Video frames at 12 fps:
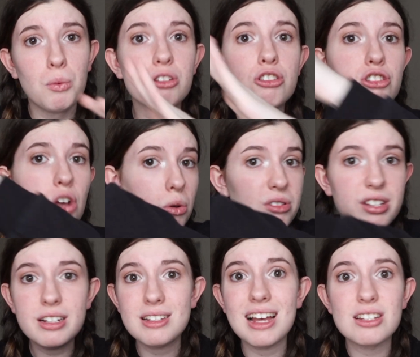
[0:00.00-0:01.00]
was so
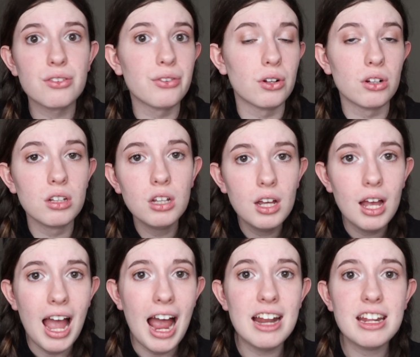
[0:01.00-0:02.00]
successful,
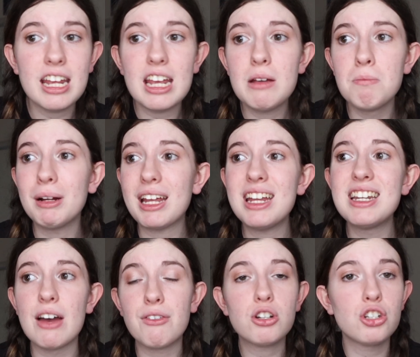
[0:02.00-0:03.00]
and he
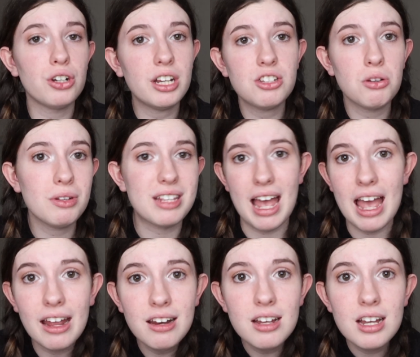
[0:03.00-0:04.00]
never took it to his
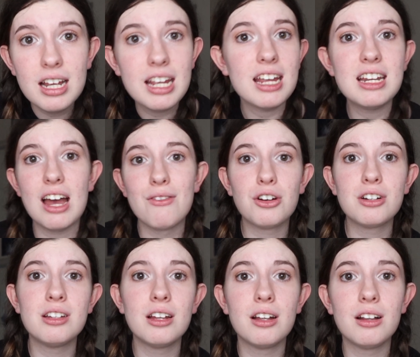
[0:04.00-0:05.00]
head. He never